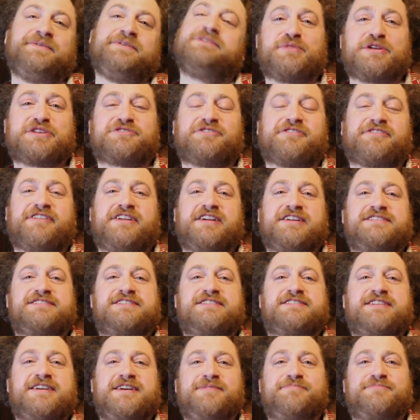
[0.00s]
Special
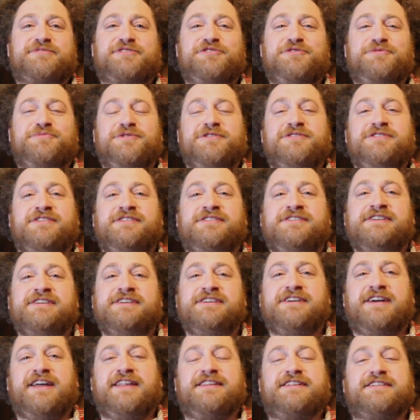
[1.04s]
thanks to Tom Zuber
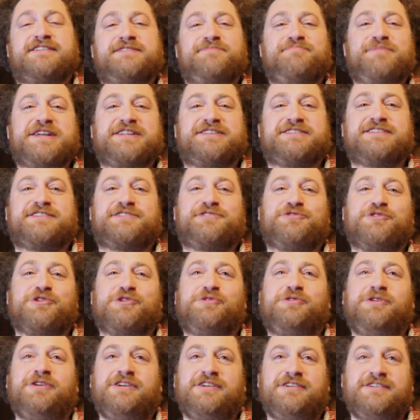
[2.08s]
and the Demented
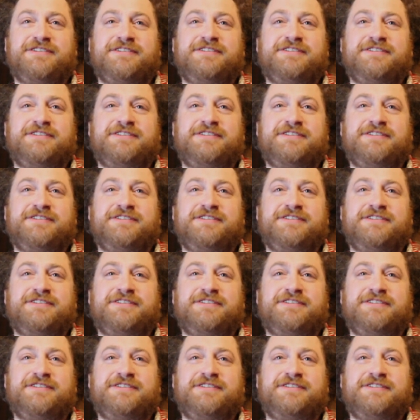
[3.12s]
crew.